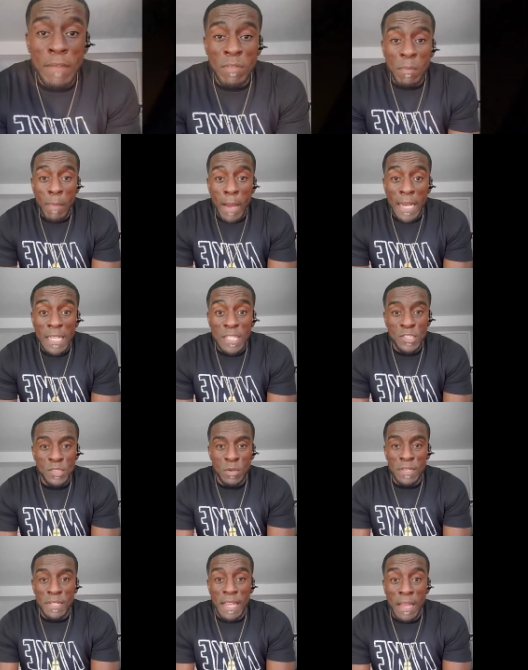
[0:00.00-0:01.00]
everybody,
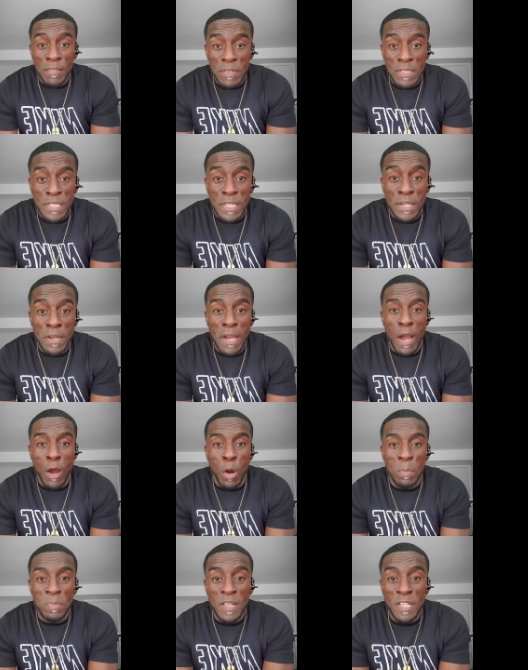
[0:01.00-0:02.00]
Shawn Gethers here. I
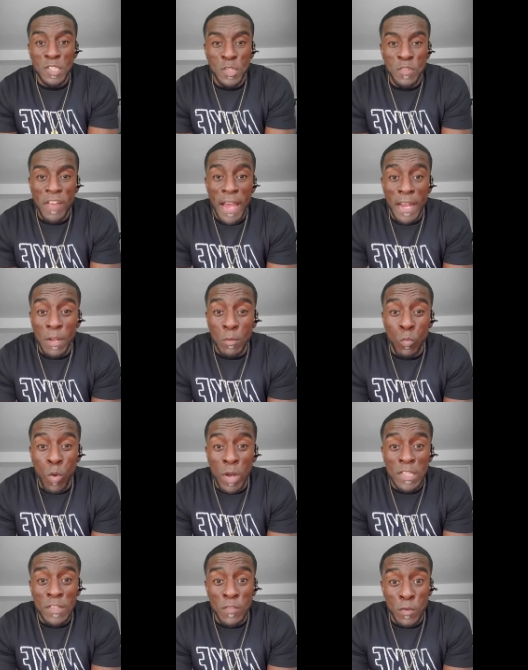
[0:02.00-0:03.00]
hope that you've had a
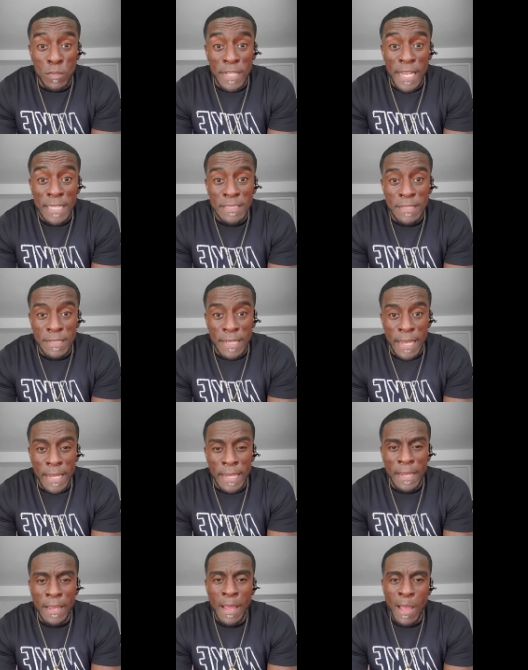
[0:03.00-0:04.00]
wonderful day
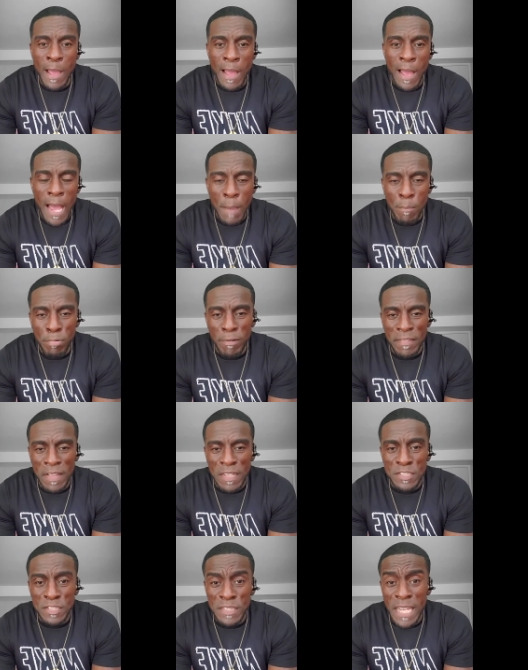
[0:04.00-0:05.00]
today. I pray
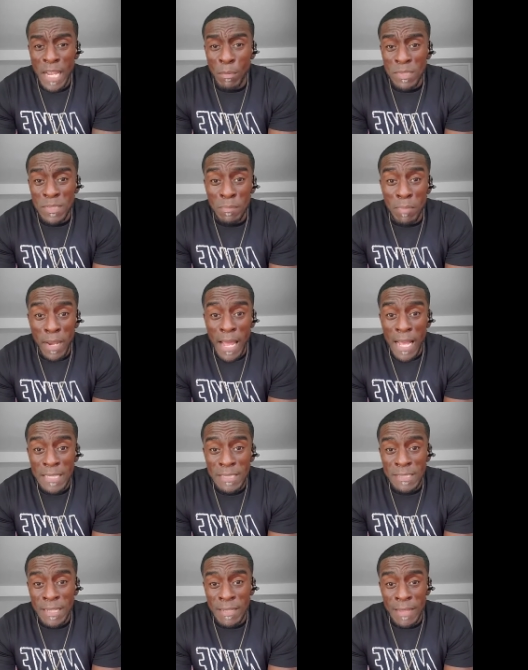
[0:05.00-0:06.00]
that your day was
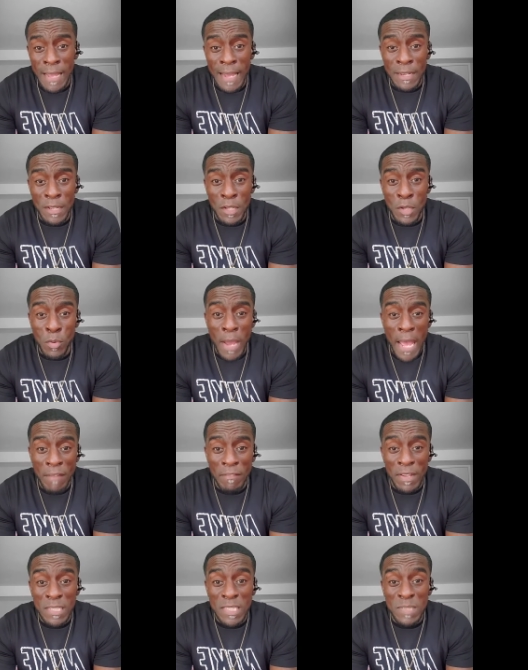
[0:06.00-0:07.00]
blessed and that you
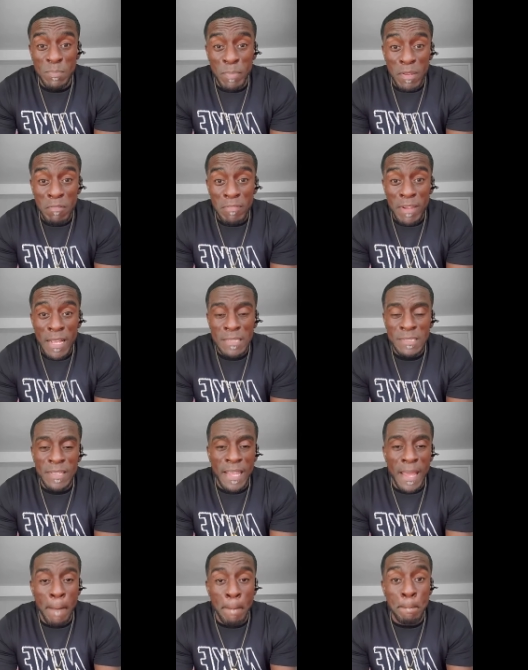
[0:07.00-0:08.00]
have experienced
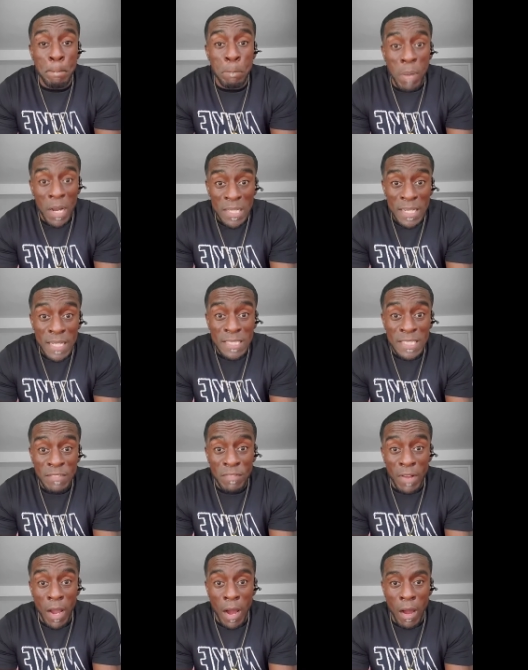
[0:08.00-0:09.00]
the abundance
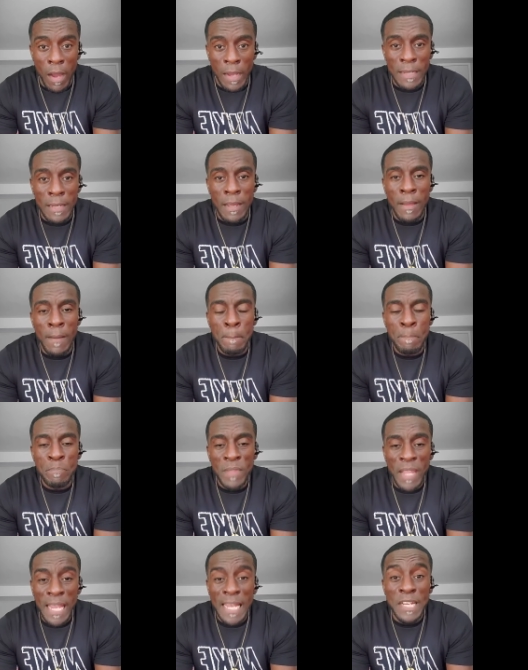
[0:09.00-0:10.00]
of God
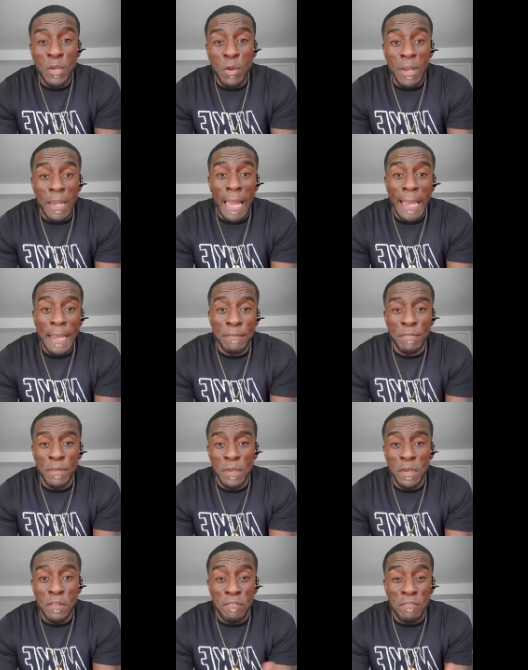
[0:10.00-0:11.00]
in your life,
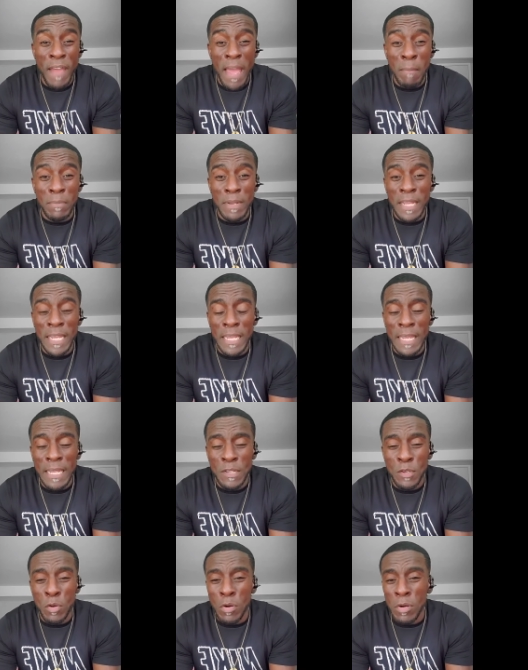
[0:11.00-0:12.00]
in your family,
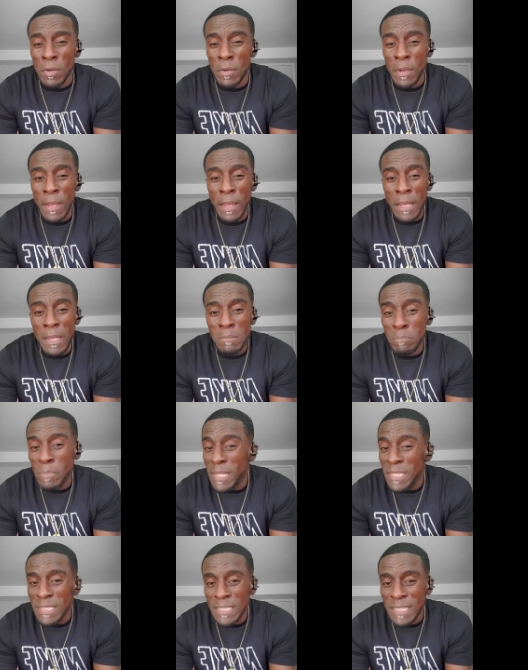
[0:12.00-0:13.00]
in your
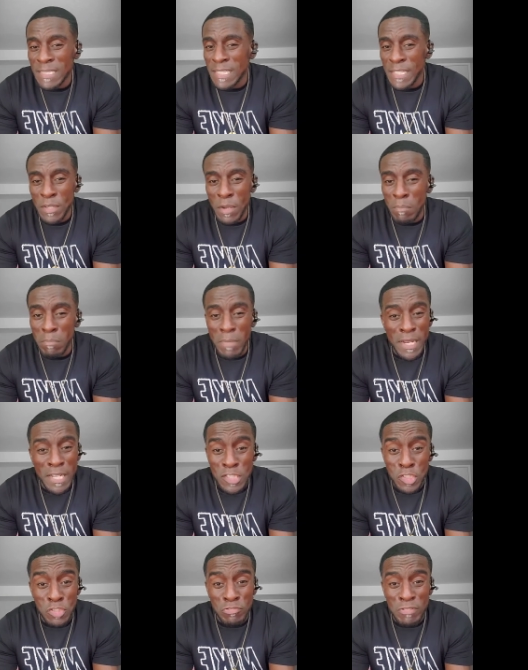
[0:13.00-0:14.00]
business, in your
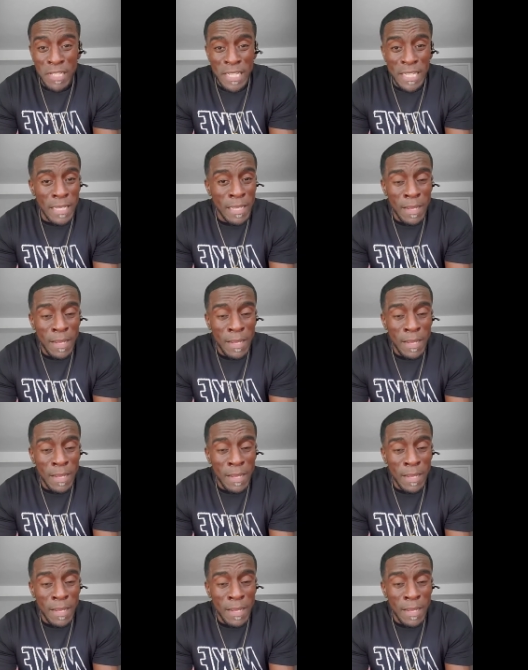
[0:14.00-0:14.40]
ministry,